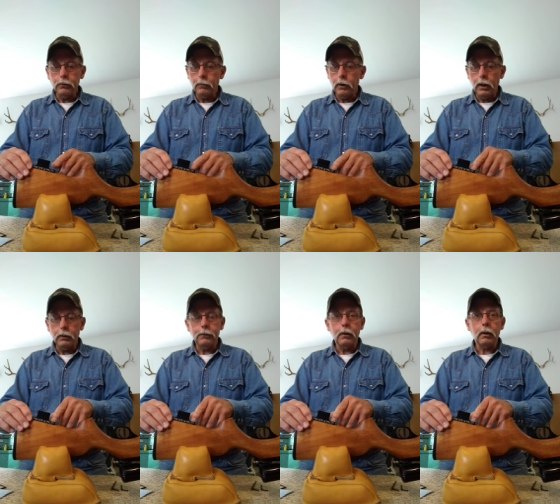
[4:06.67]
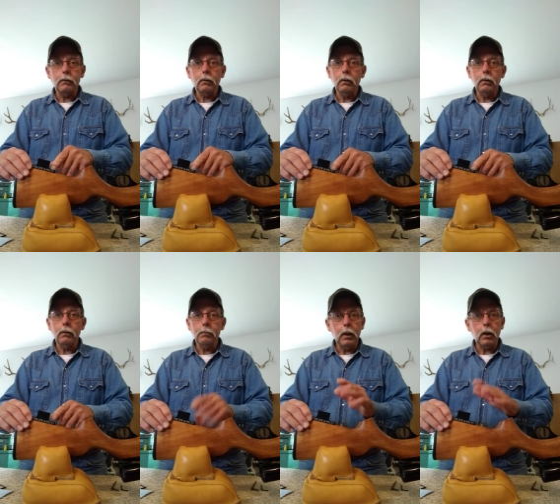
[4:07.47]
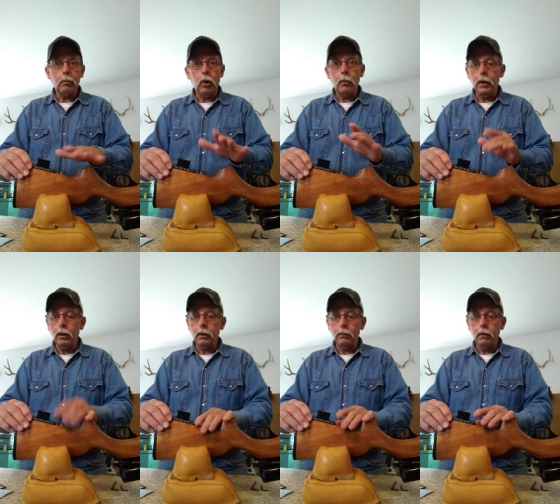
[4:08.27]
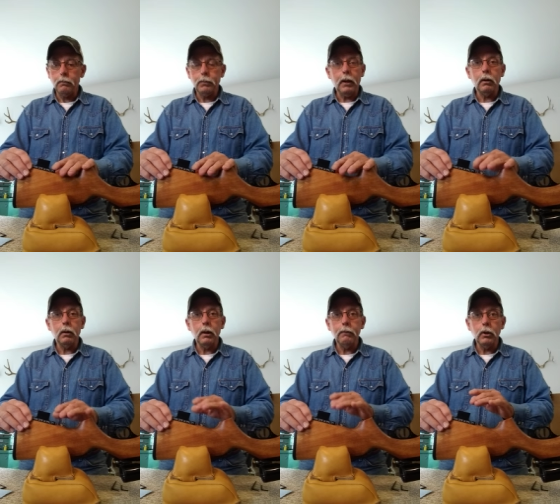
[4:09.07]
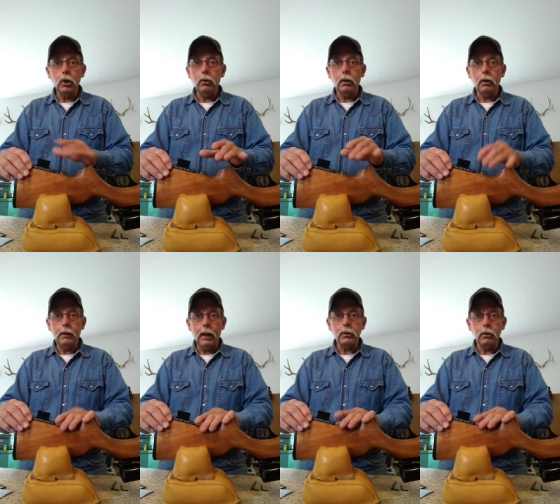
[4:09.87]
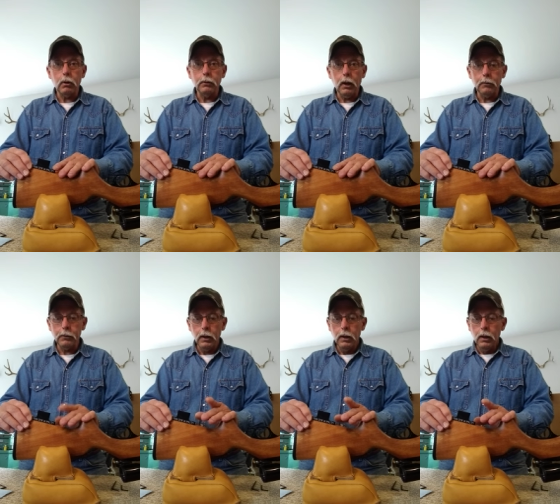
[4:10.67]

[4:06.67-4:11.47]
I'm going to add the second screw, just make it permanent because I'm planning on leaving the unit attached at all times.